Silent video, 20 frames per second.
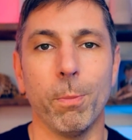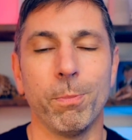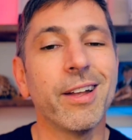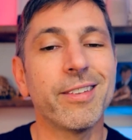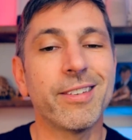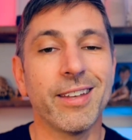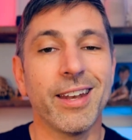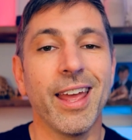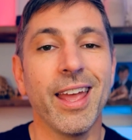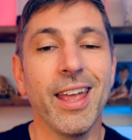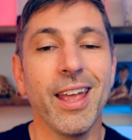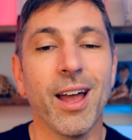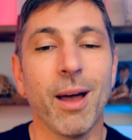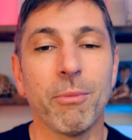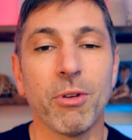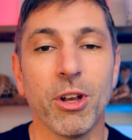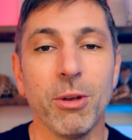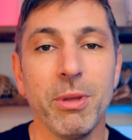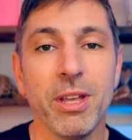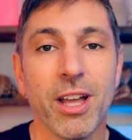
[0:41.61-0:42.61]
Today, I'm going
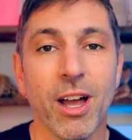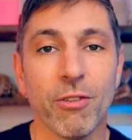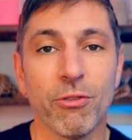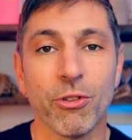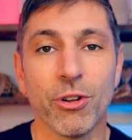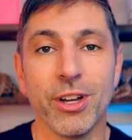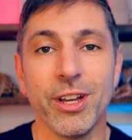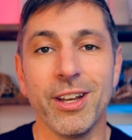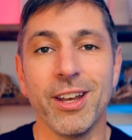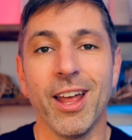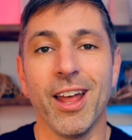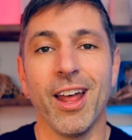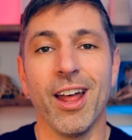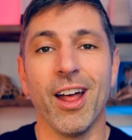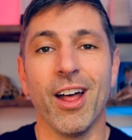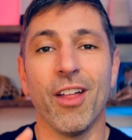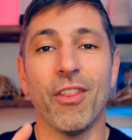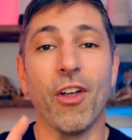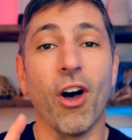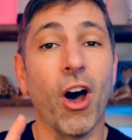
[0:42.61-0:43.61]
to be covering
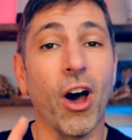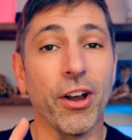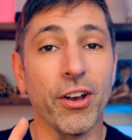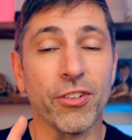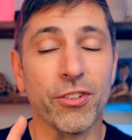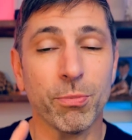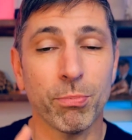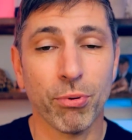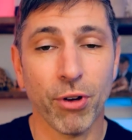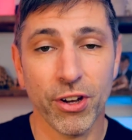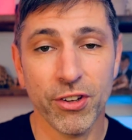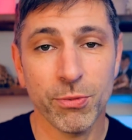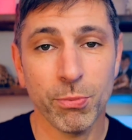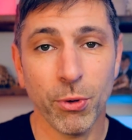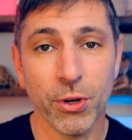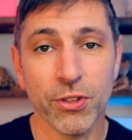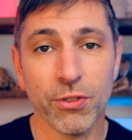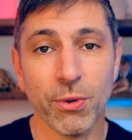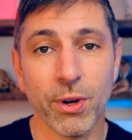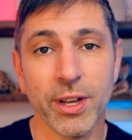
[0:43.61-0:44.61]
the hottest price
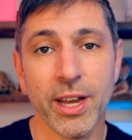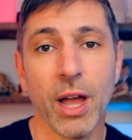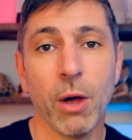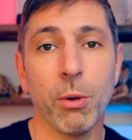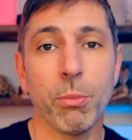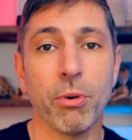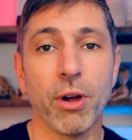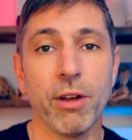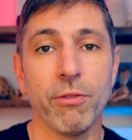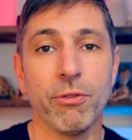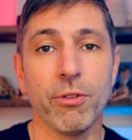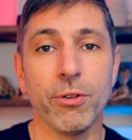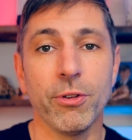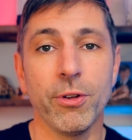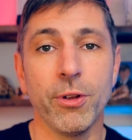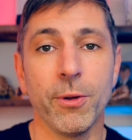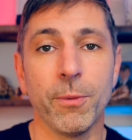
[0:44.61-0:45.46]
points right now in Brantford,